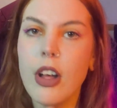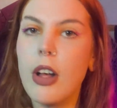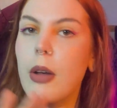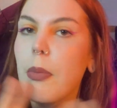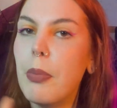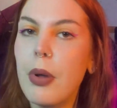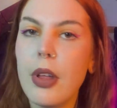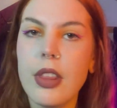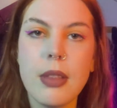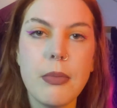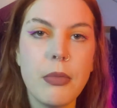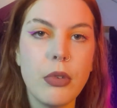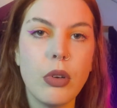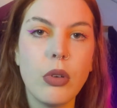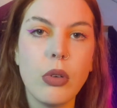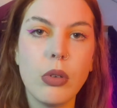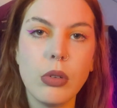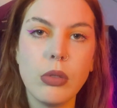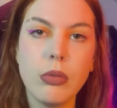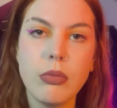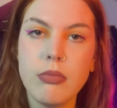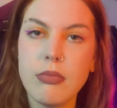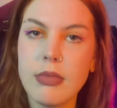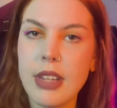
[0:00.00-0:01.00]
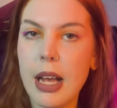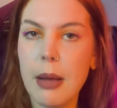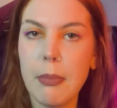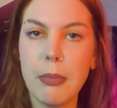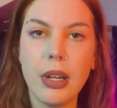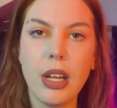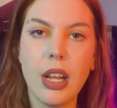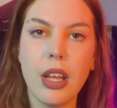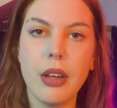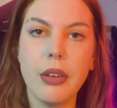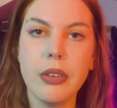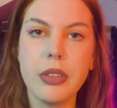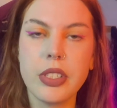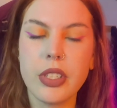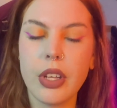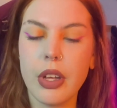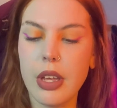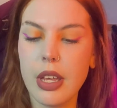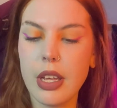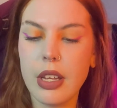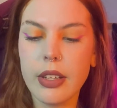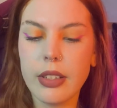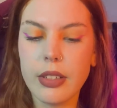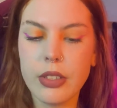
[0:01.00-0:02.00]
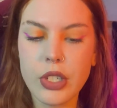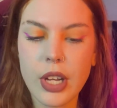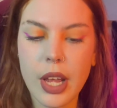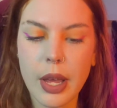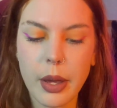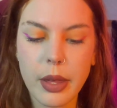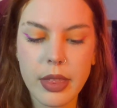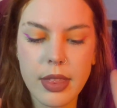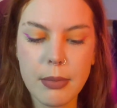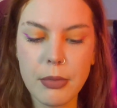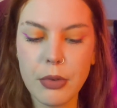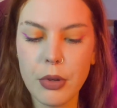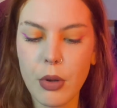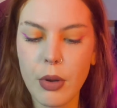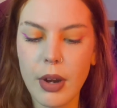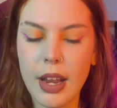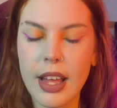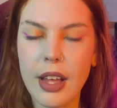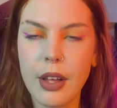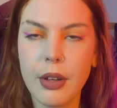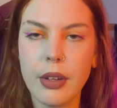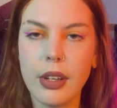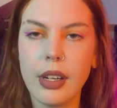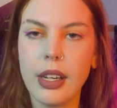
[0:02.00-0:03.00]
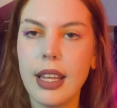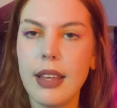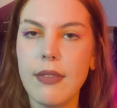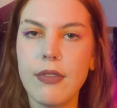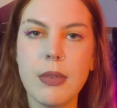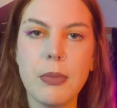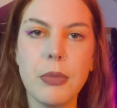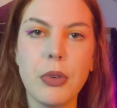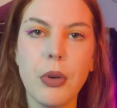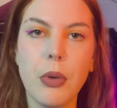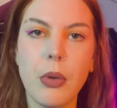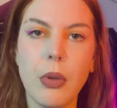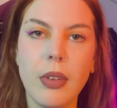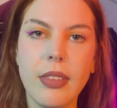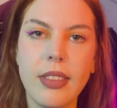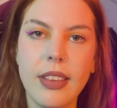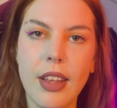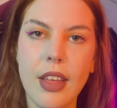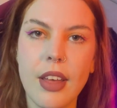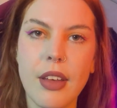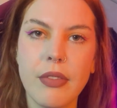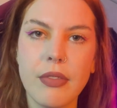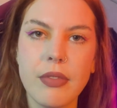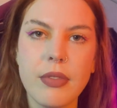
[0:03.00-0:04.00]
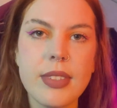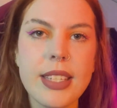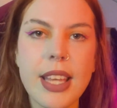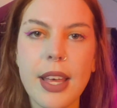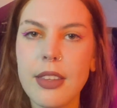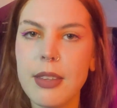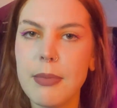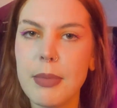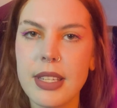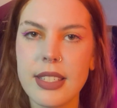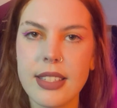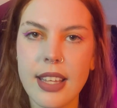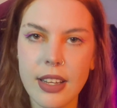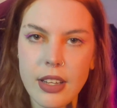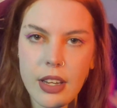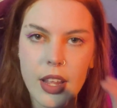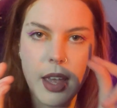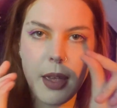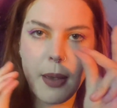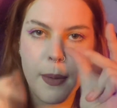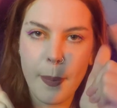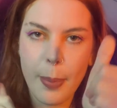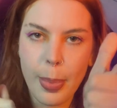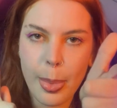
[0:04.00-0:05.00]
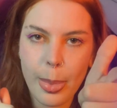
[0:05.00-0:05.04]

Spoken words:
I'll put them all down below so you can check them all out and give them all love. Tell them I sent you.